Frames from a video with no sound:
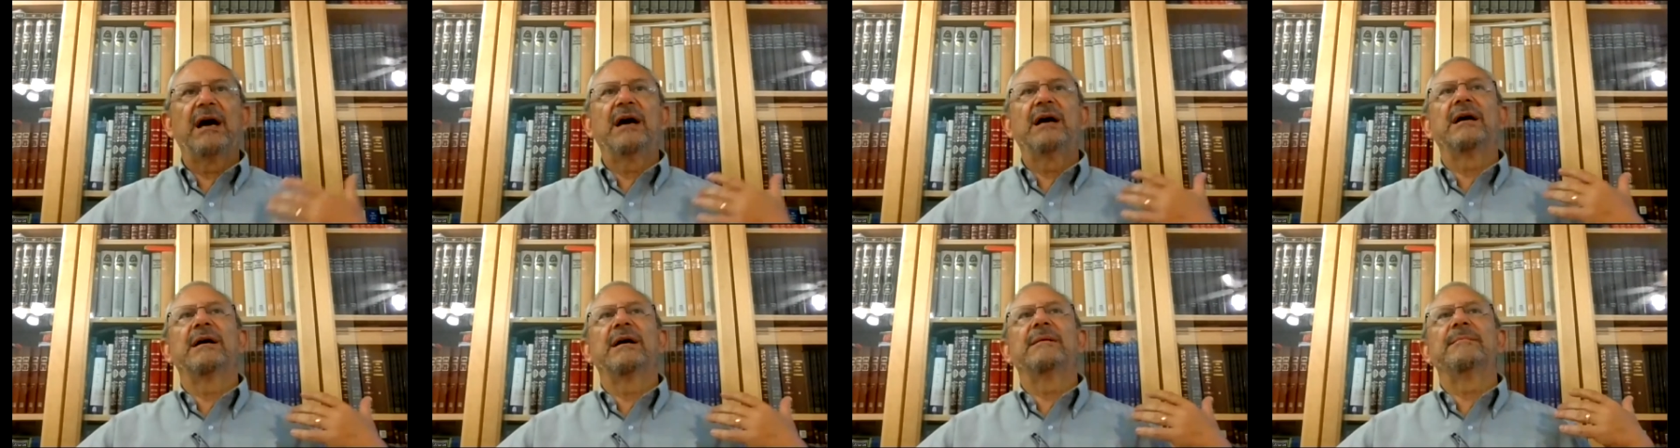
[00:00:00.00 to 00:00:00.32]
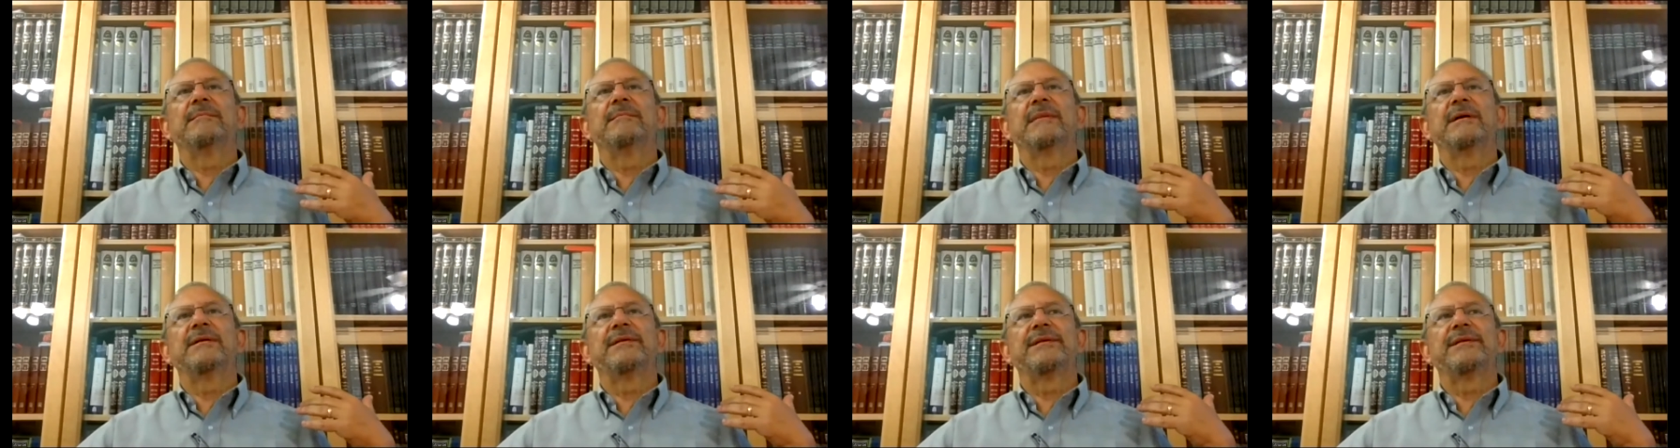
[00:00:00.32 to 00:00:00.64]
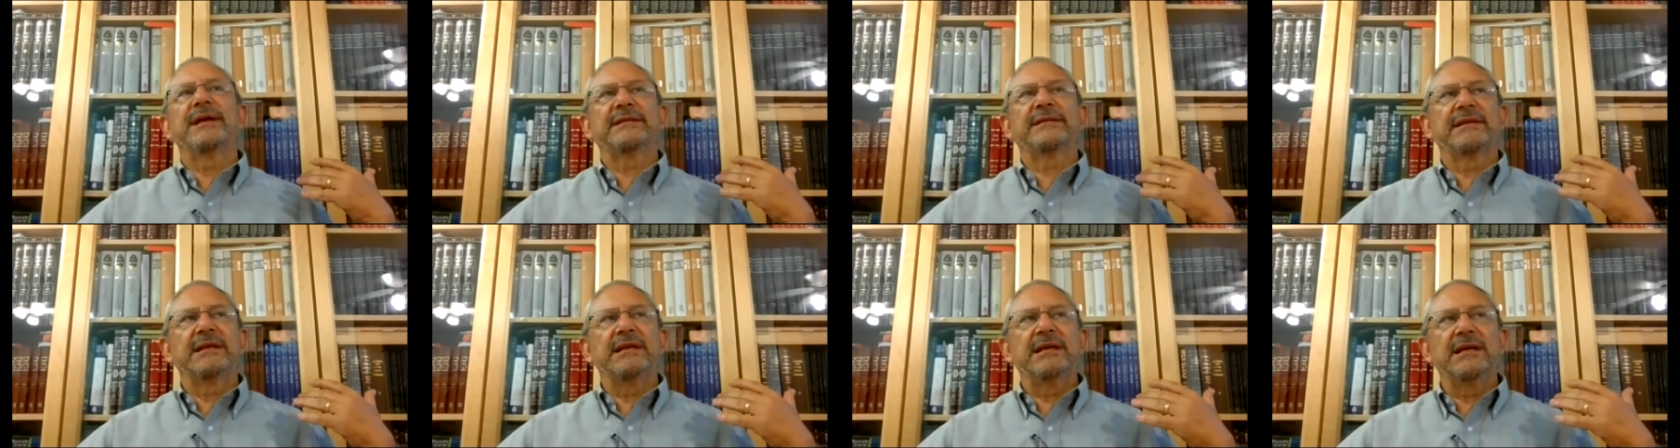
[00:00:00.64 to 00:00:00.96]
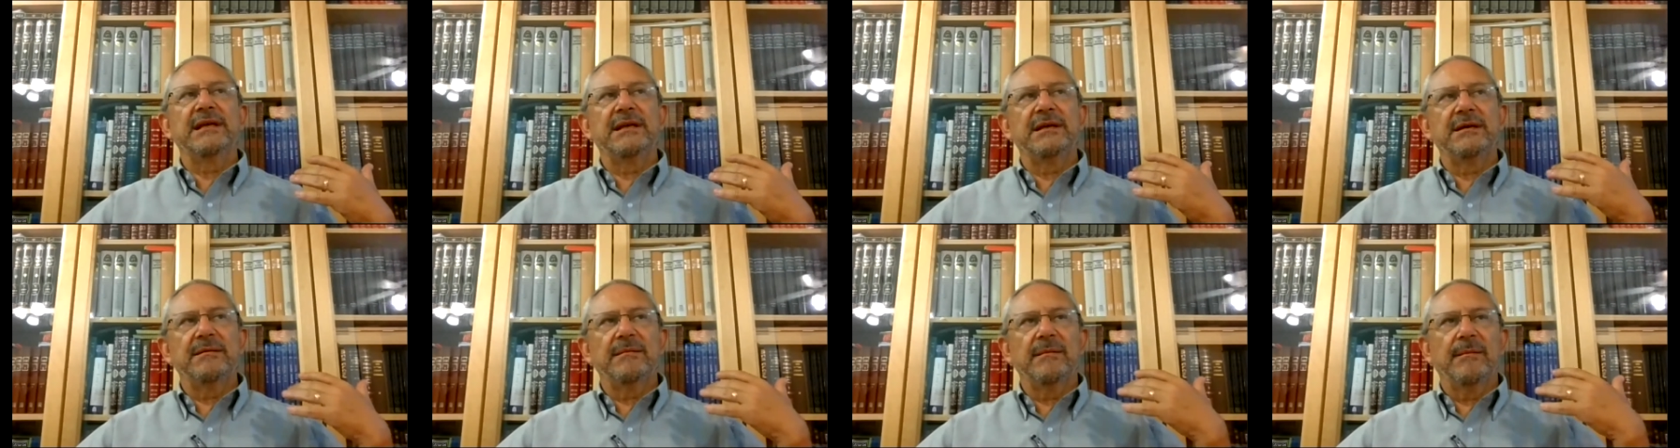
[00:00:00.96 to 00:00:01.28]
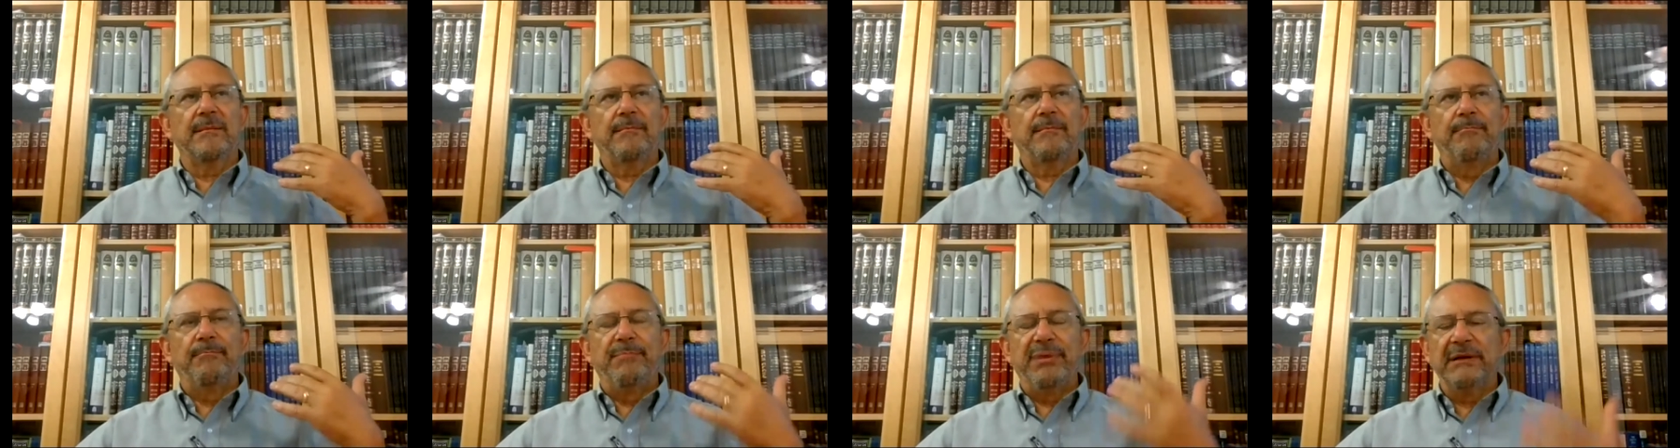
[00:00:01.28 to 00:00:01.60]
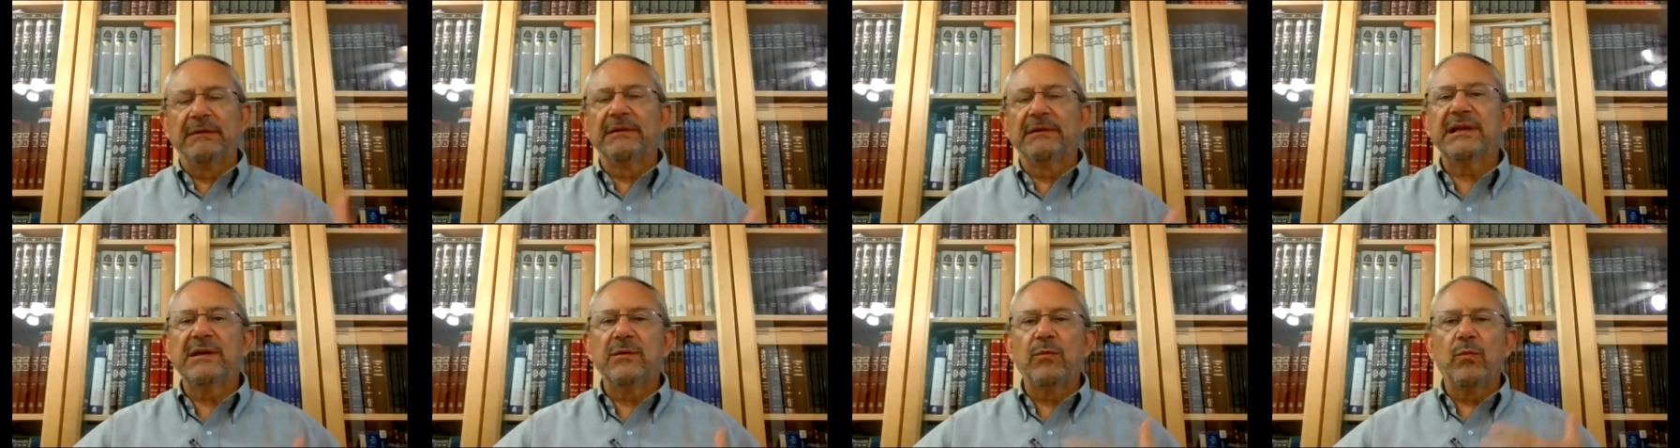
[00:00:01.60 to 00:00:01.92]
that the
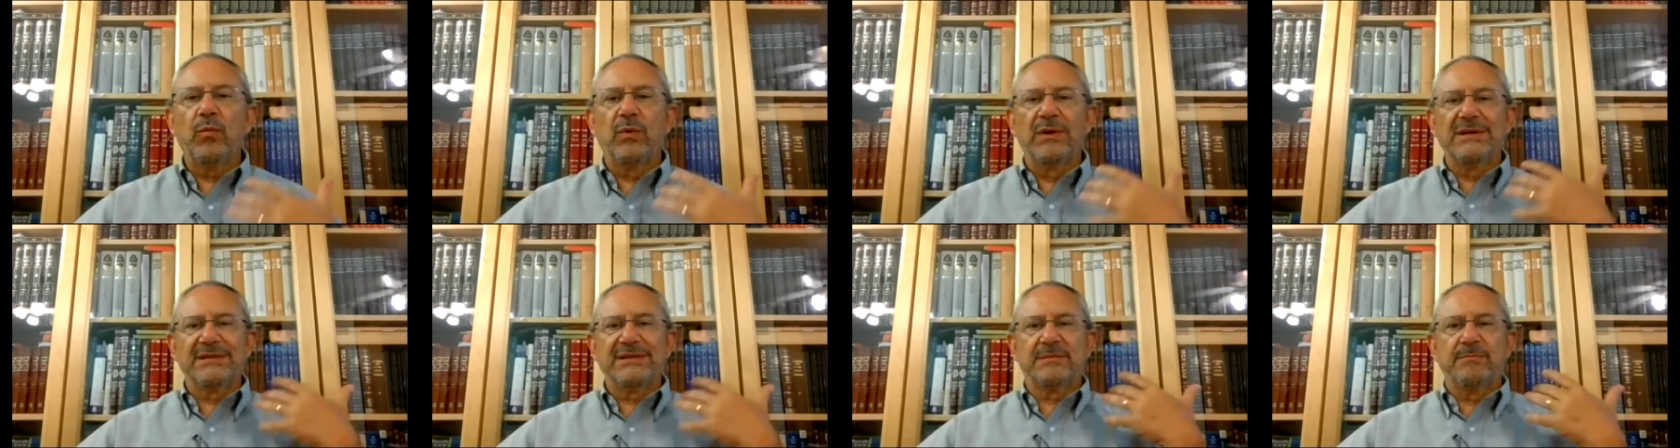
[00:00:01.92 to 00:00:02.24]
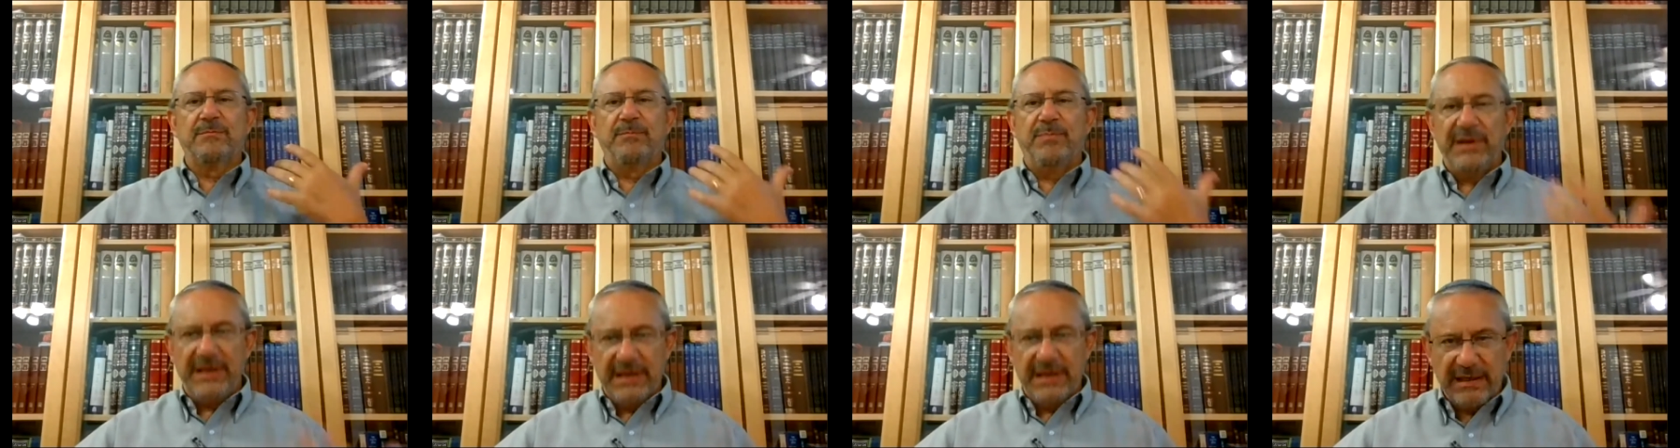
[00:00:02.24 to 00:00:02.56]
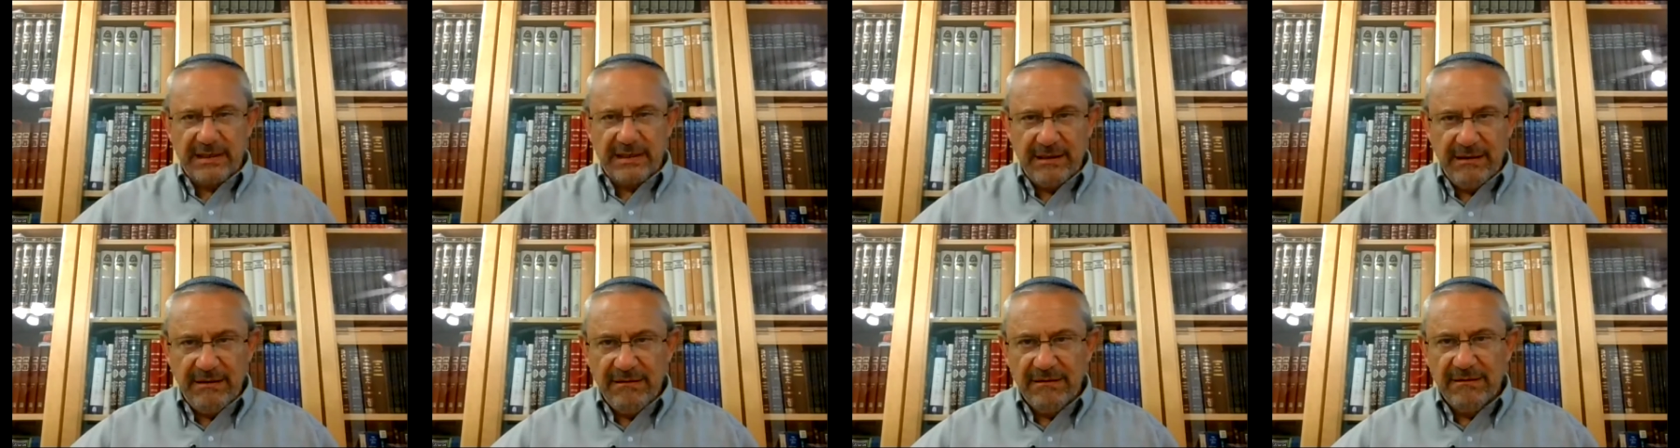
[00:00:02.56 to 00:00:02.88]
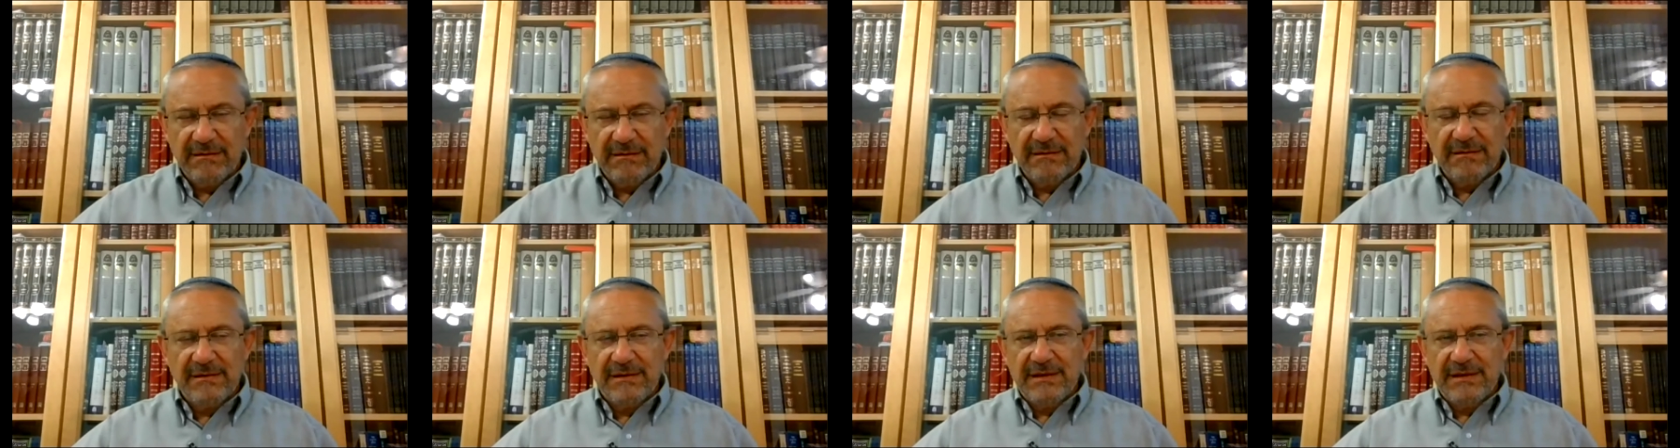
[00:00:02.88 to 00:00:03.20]
building was big